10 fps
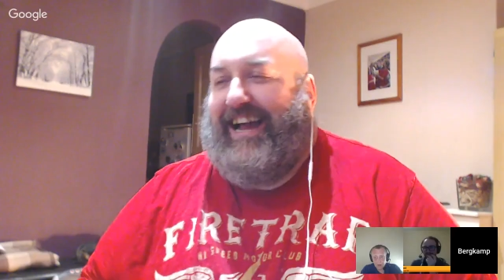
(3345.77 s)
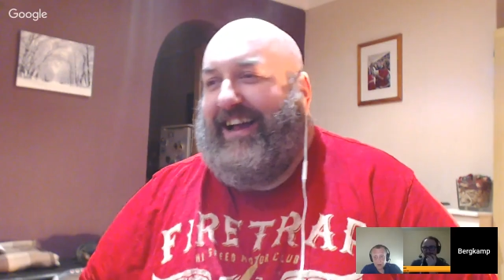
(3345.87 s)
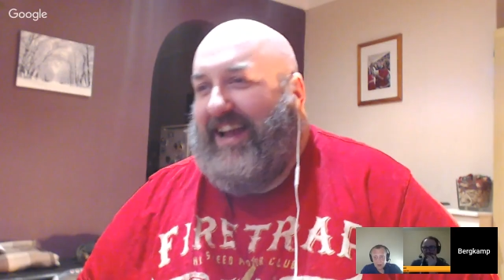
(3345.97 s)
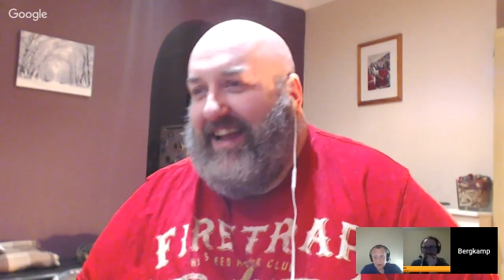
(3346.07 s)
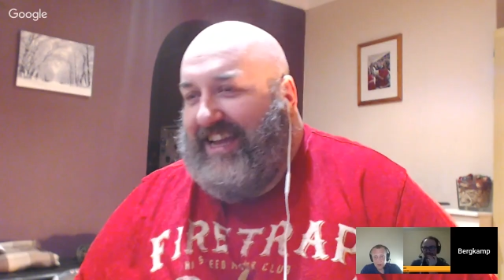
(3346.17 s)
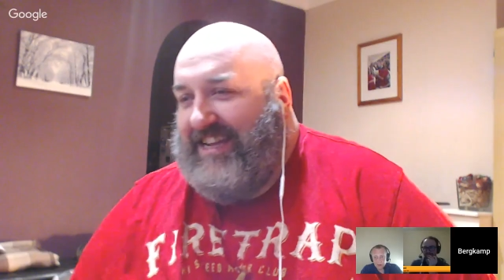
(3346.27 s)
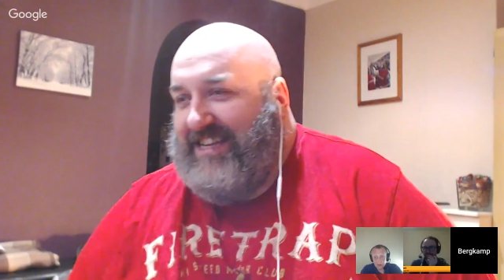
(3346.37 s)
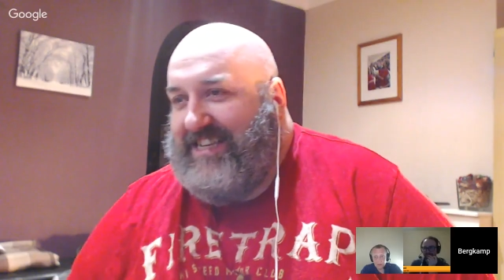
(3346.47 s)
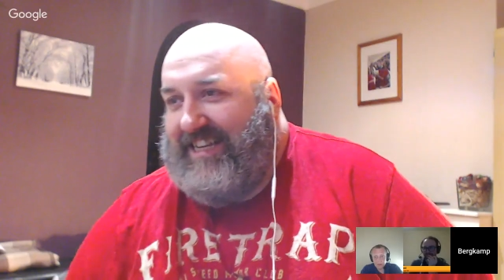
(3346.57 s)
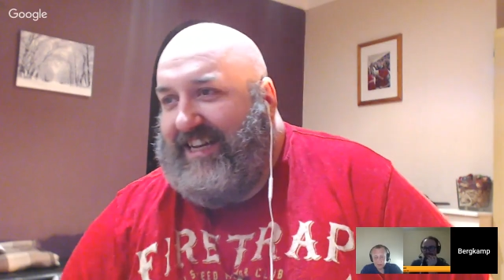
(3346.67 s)

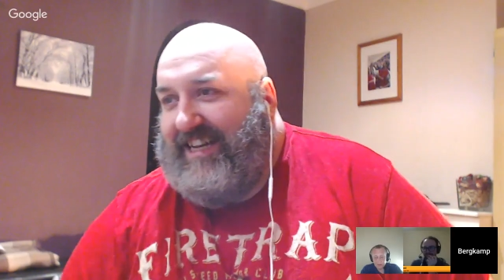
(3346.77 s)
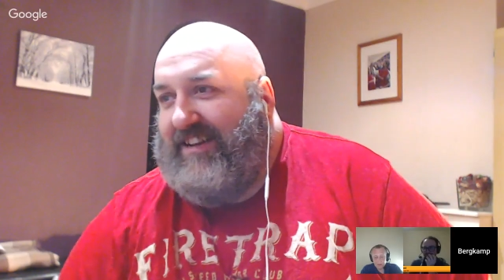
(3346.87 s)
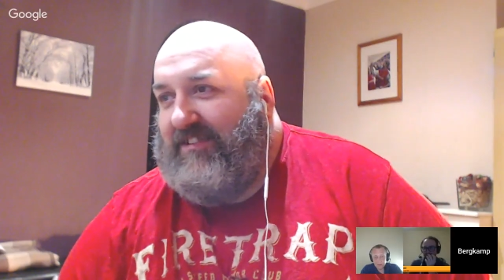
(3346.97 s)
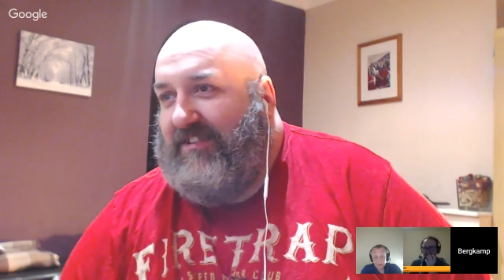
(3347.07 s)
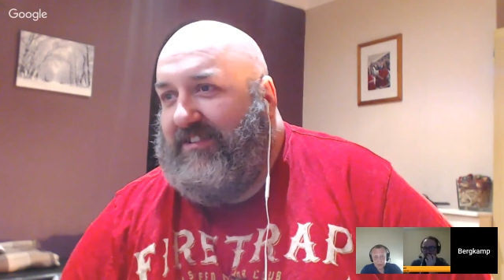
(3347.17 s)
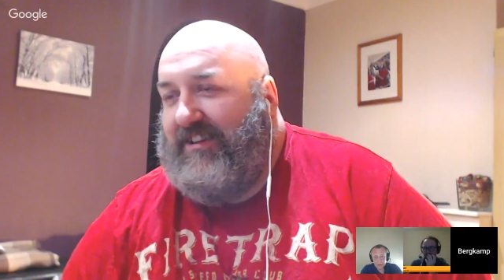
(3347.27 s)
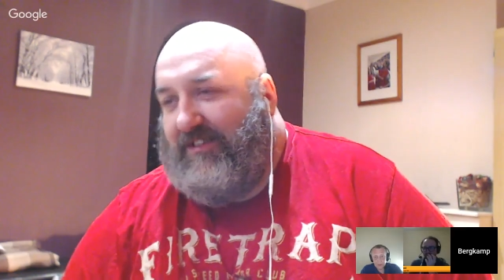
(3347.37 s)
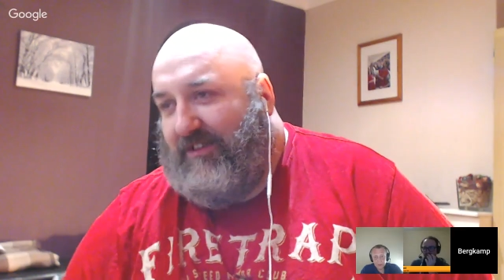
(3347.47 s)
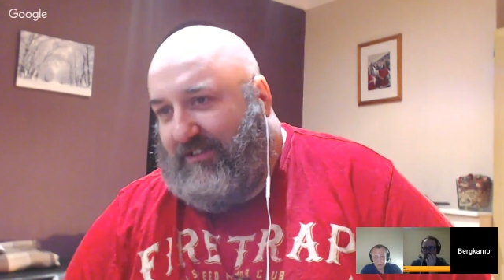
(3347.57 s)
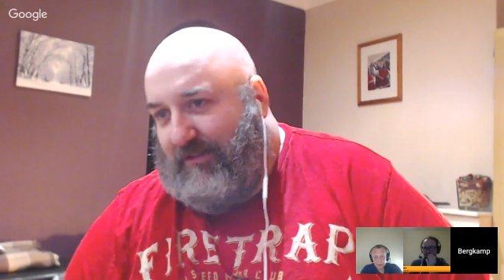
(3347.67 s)
He likes to
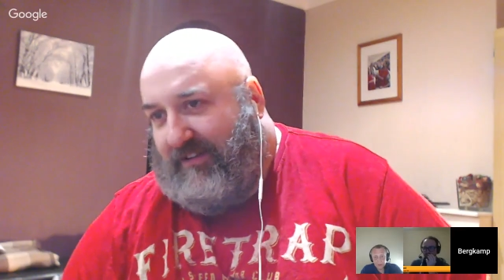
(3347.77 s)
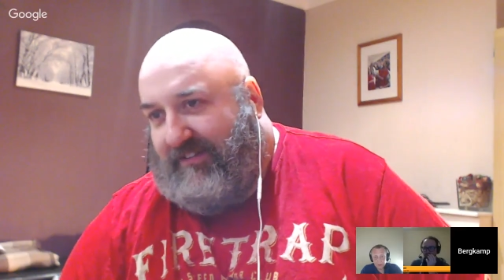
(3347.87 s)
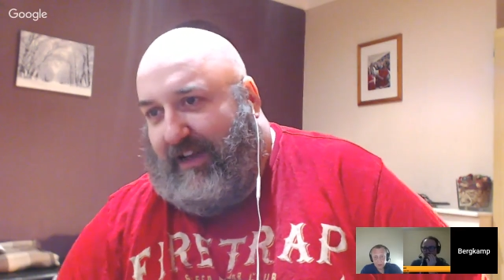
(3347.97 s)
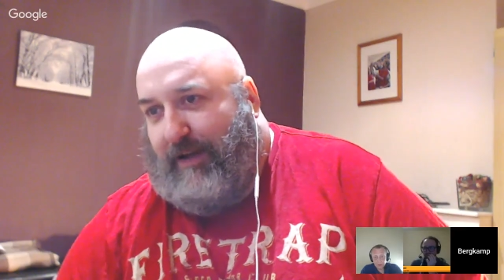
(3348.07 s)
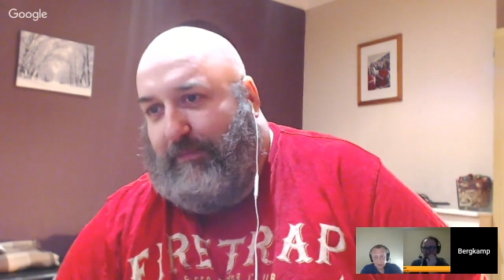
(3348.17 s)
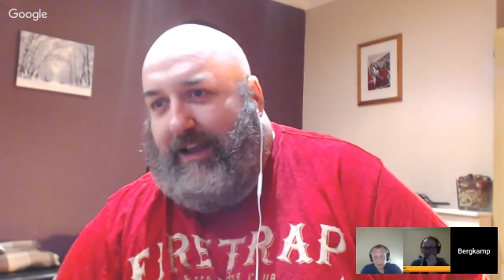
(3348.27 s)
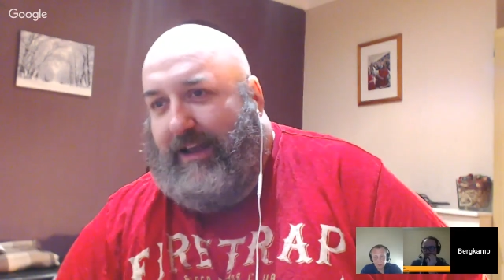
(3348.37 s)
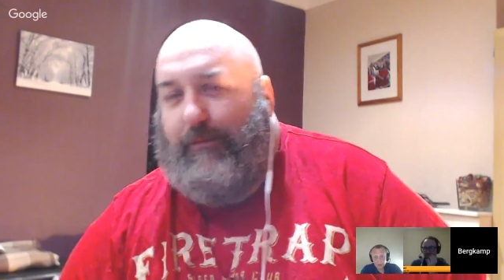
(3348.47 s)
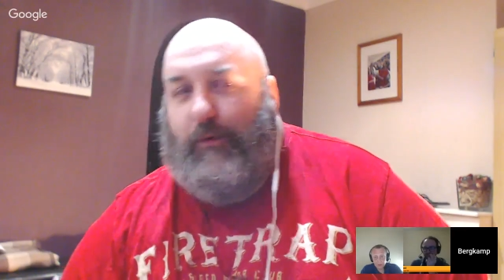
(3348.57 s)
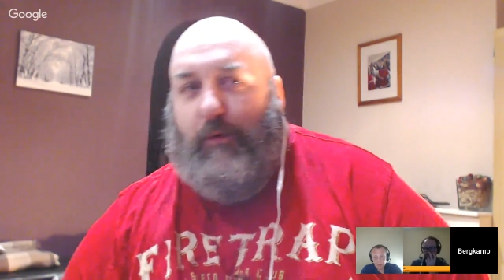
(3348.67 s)
sit on someone's lap and
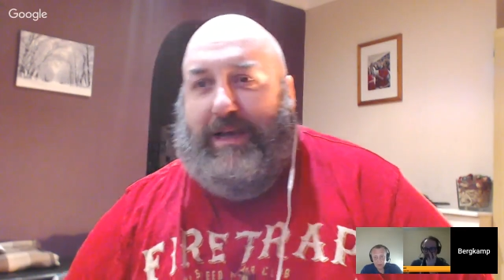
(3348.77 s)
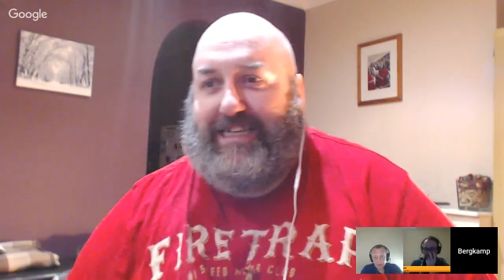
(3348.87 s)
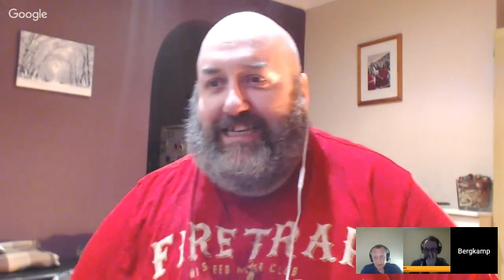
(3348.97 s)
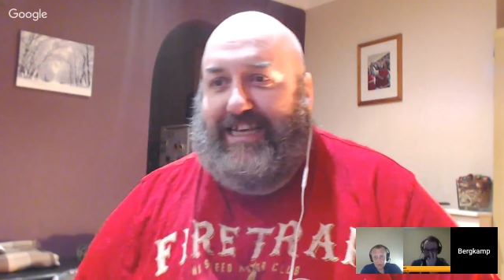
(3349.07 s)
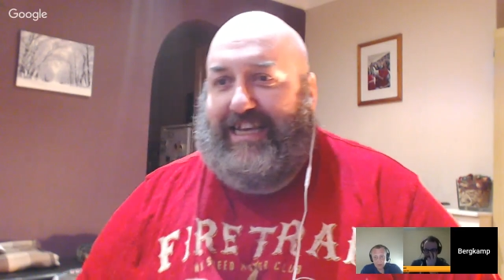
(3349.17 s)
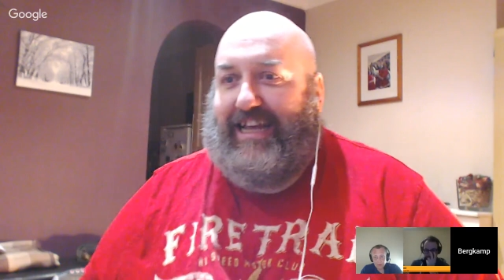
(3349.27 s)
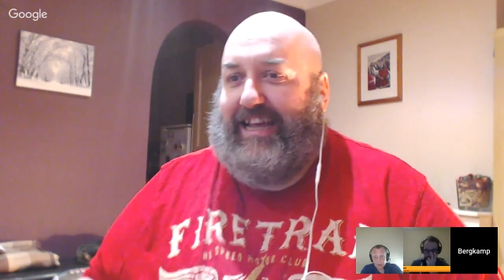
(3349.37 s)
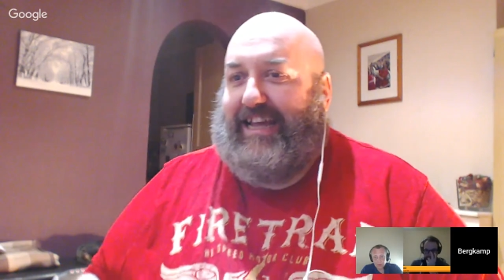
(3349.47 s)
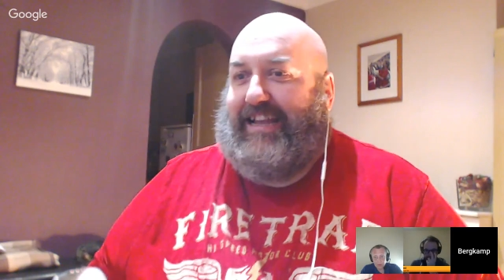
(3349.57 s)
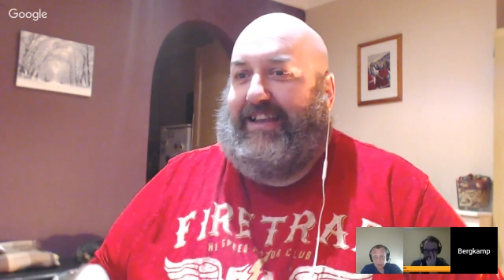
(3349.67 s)
have full bitty,
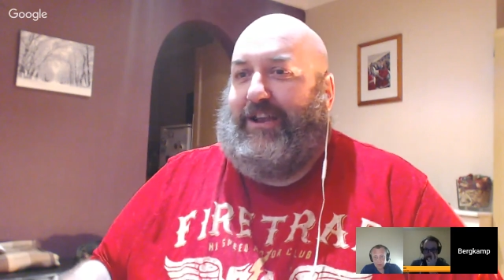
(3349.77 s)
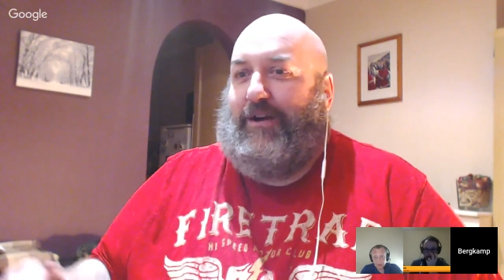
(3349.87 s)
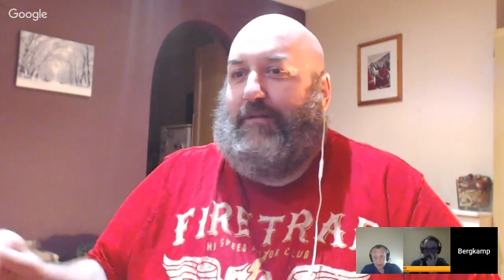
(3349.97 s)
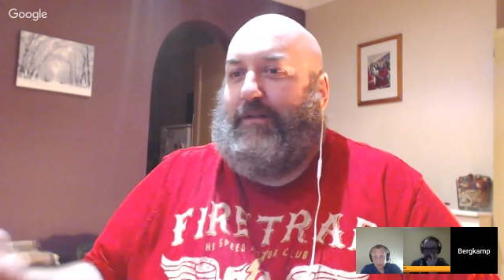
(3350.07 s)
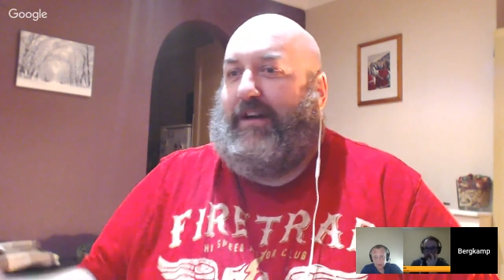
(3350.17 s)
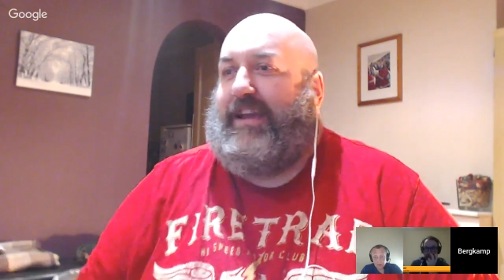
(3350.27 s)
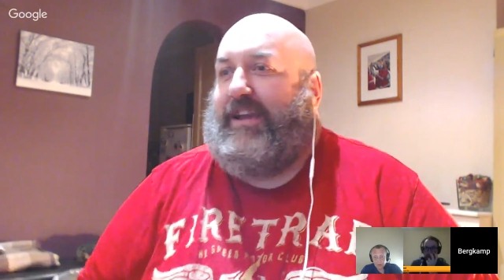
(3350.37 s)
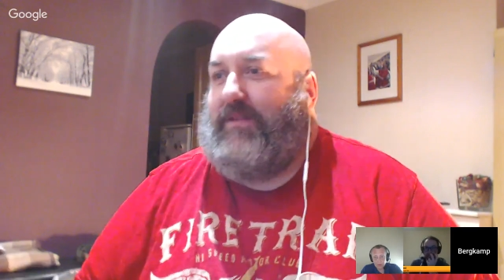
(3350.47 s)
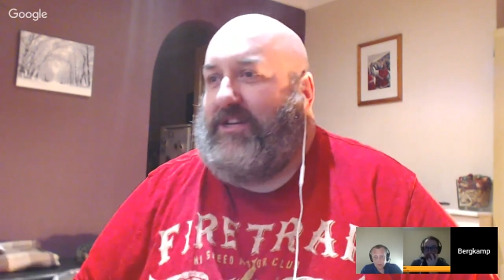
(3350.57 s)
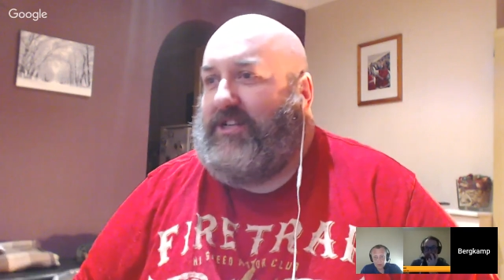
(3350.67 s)
no
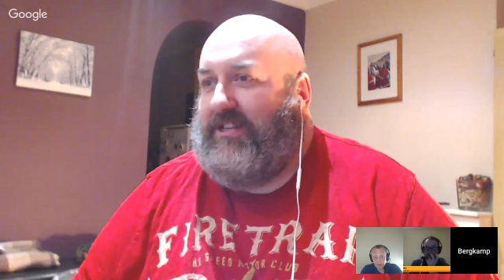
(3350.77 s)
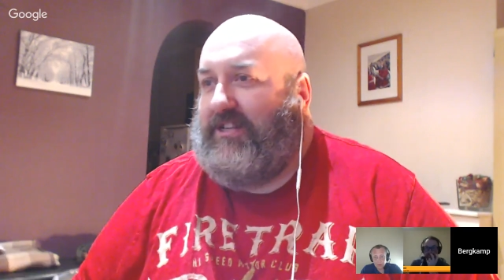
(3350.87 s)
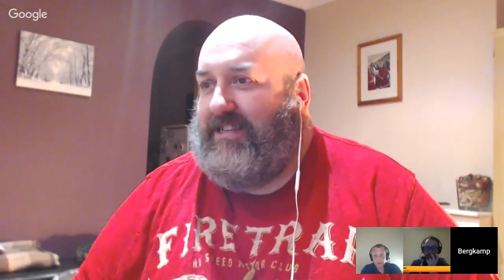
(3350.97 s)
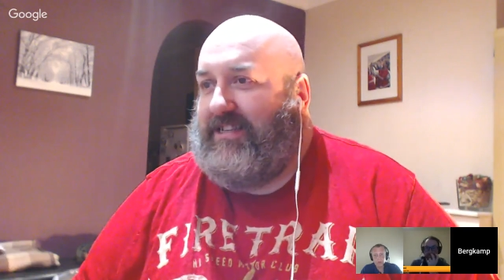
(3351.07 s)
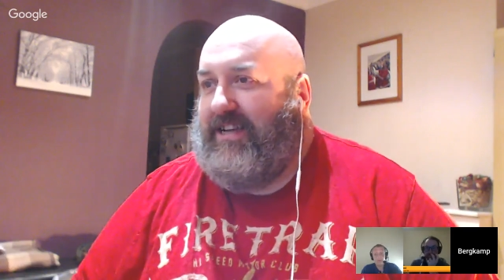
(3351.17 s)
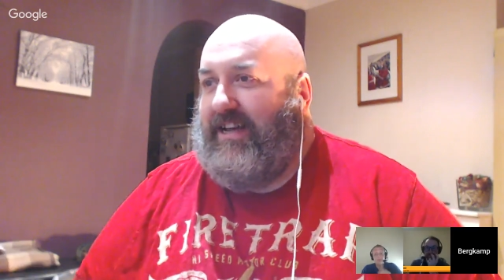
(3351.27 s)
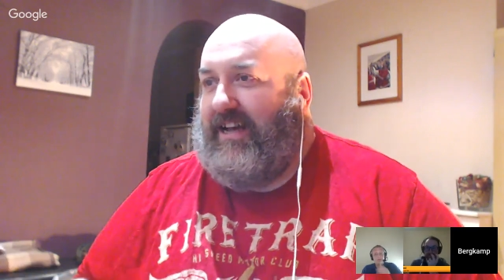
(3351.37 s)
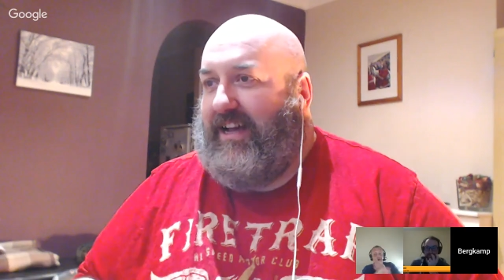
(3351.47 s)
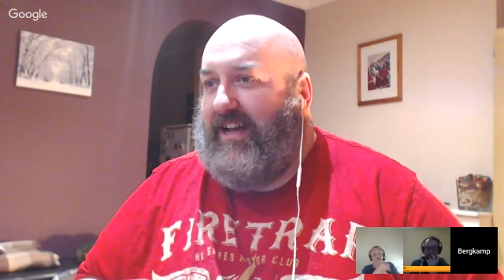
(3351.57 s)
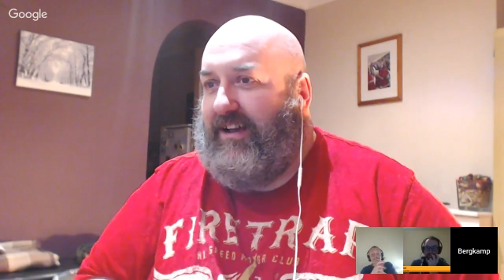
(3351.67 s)
fucking questions.
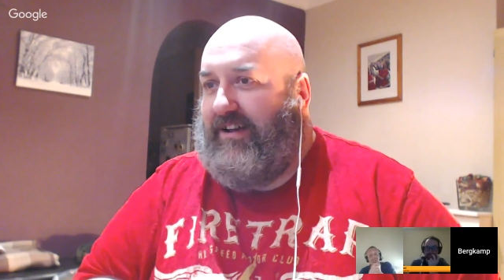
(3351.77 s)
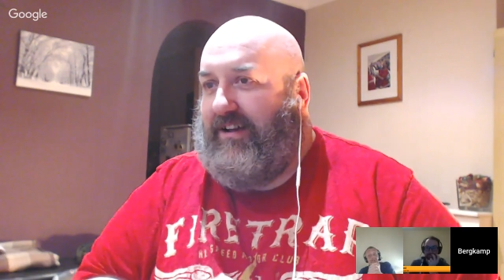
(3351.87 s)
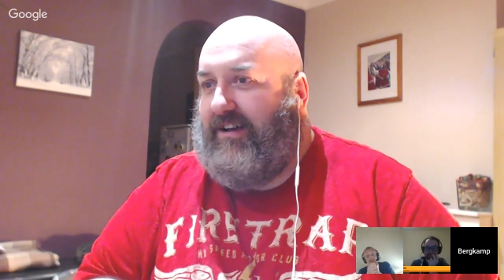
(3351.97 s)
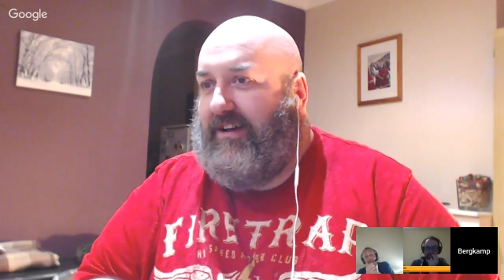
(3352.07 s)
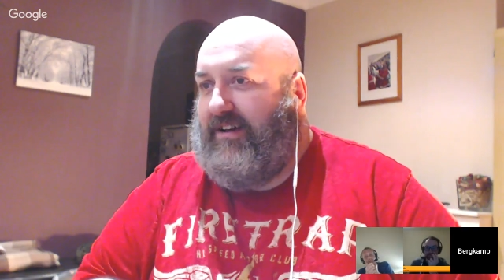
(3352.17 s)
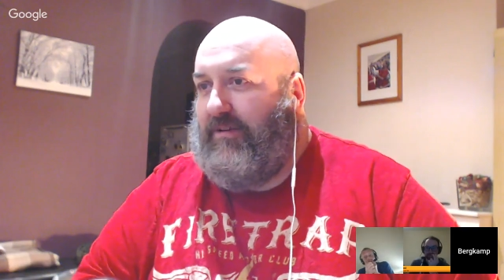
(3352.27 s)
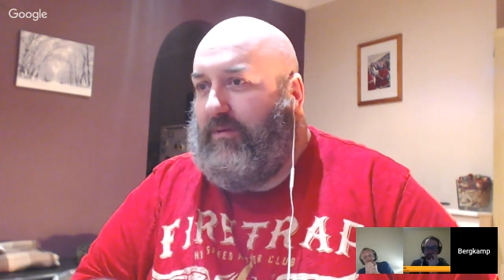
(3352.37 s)
Stephen